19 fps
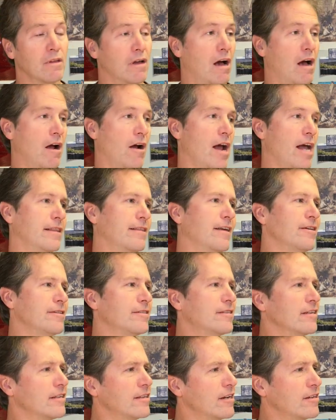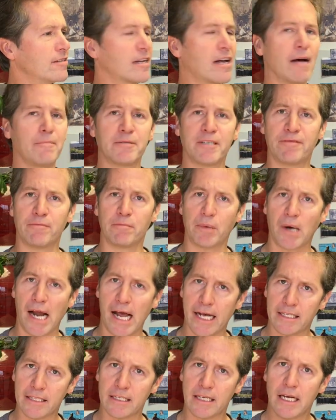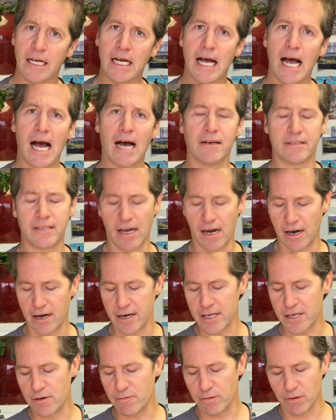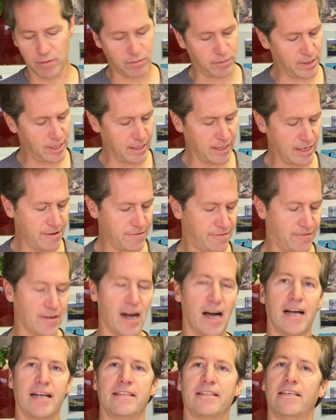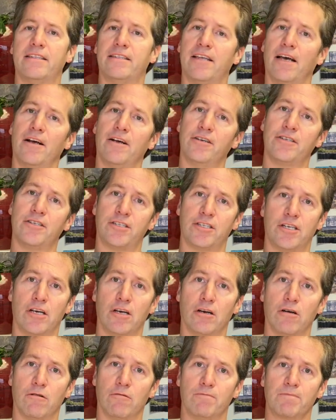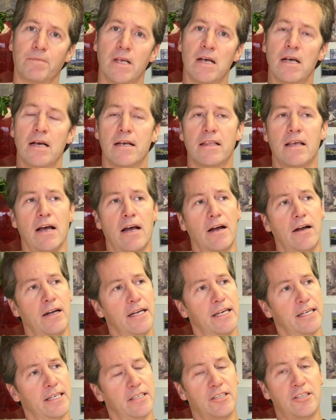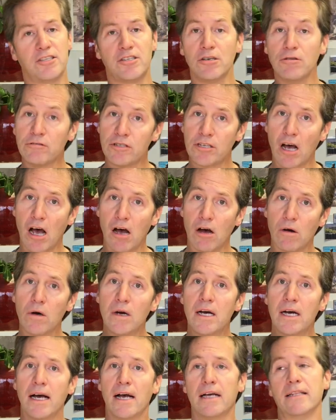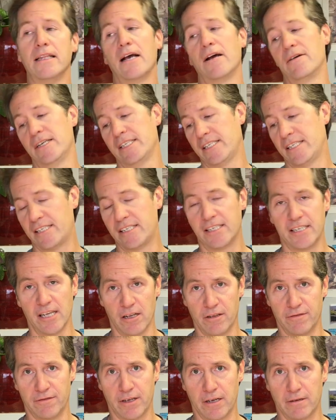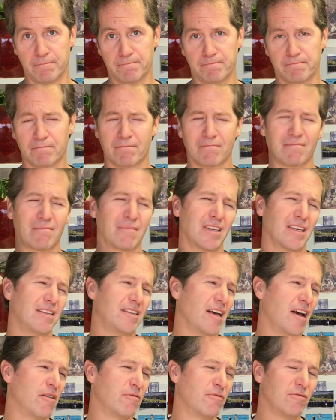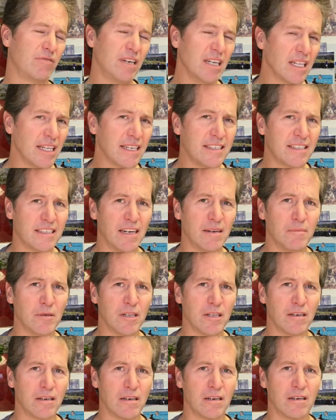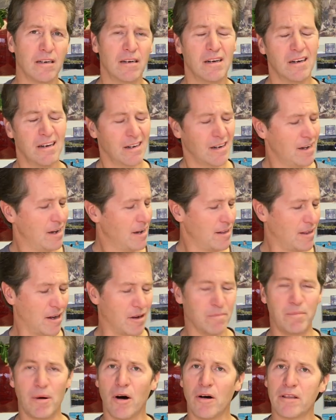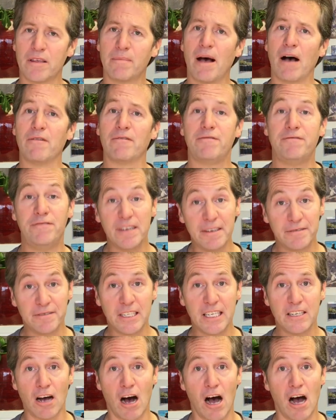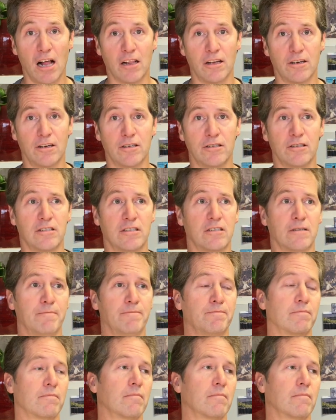All right, there's, there's a couple different brands out there. You will really find that there's two. There is Suunto and there is Silva. They're really similar. They're both about fifty dollars.